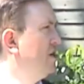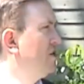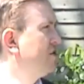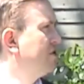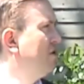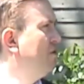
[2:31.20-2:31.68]

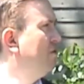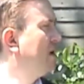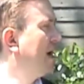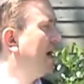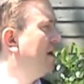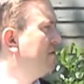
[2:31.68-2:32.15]
So
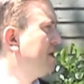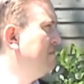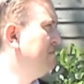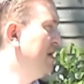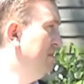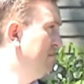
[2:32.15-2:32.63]
how can
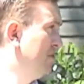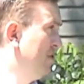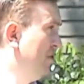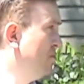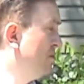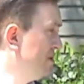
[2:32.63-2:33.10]
people
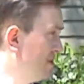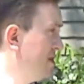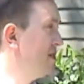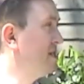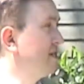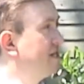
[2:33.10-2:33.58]
who want
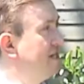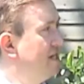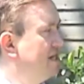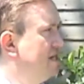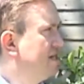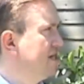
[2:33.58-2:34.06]
to succeed
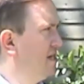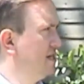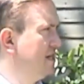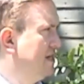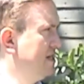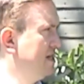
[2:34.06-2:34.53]
at internet
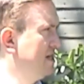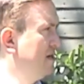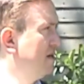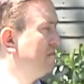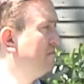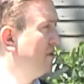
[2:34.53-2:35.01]
dating
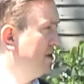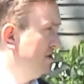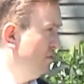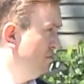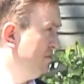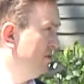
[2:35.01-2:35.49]
buy
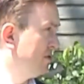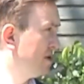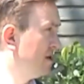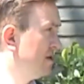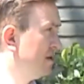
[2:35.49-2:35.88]
your book?